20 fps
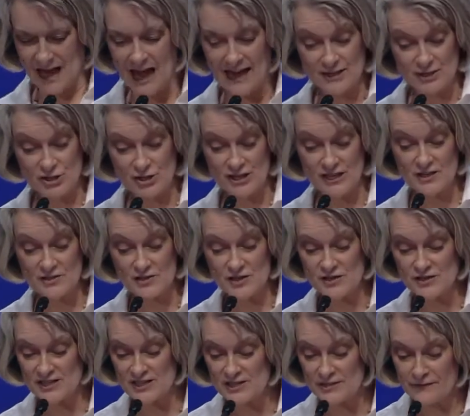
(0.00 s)
Like
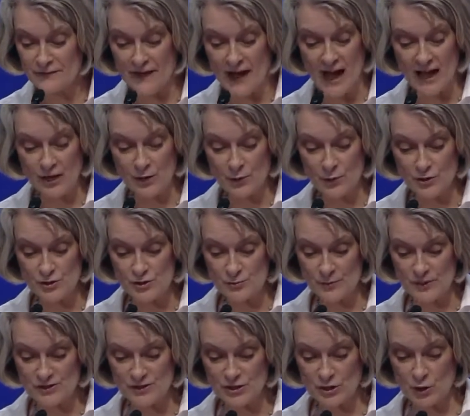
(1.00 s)
Jesus, his
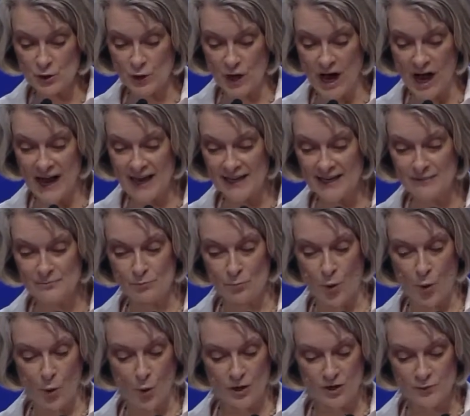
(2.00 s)
followers must cry and
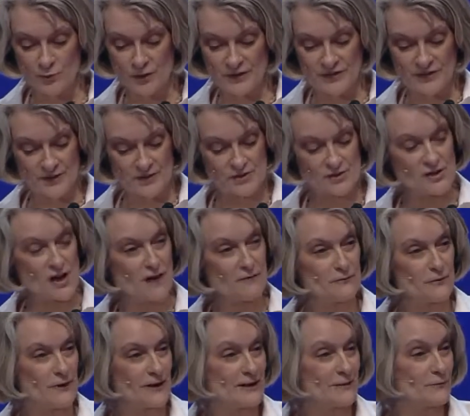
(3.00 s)
mourn with their
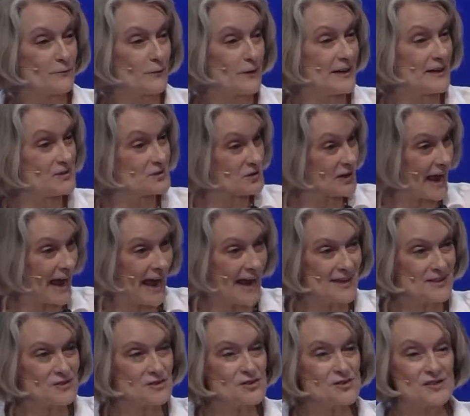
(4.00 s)
suffering friends
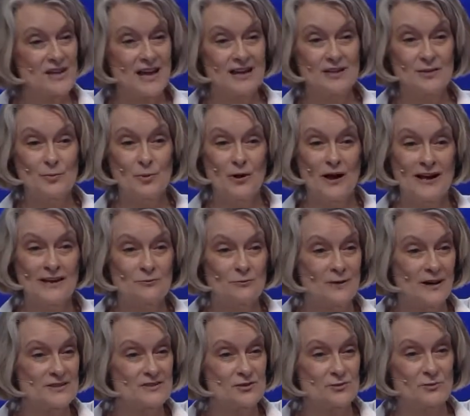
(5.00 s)
and celebrate
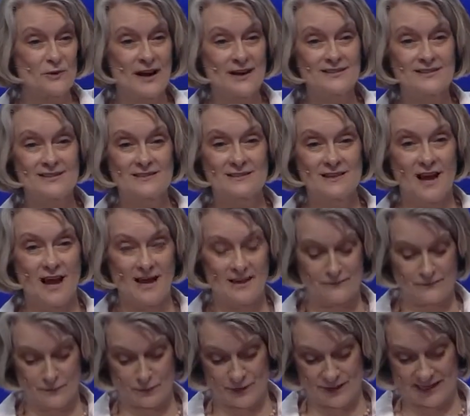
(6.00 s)
resurrected
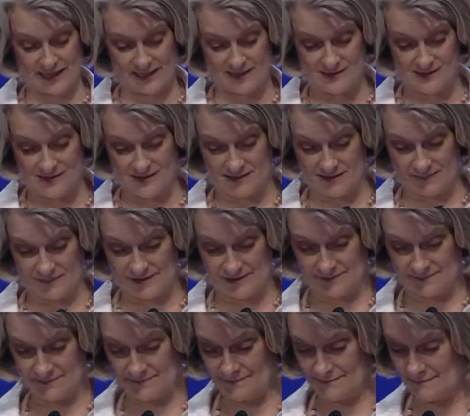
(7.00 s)
life when it
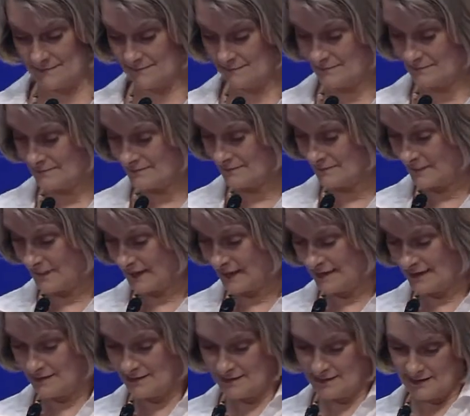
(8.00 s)
comes.
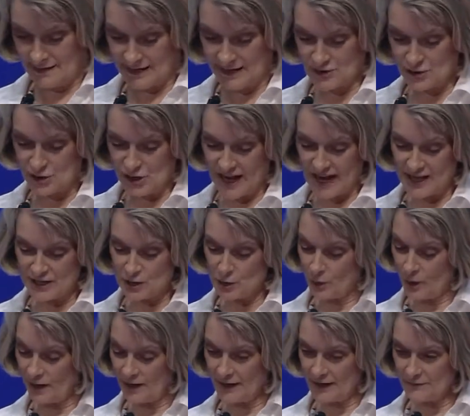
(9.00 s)
In
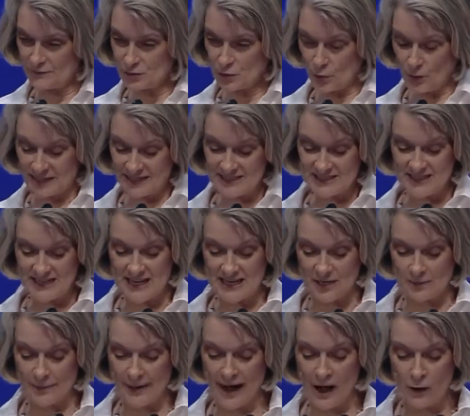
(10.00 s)
January of
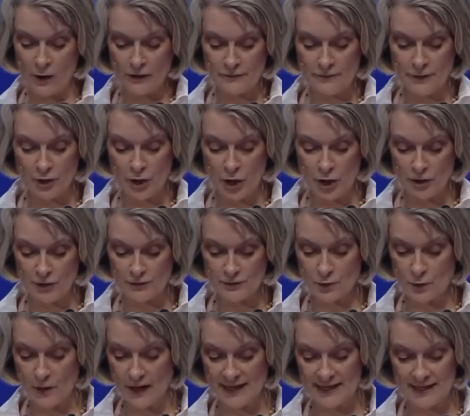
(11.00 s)
2010, a powerful
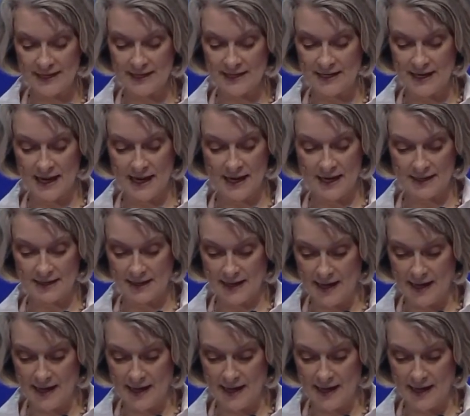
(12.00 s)
earthquake hit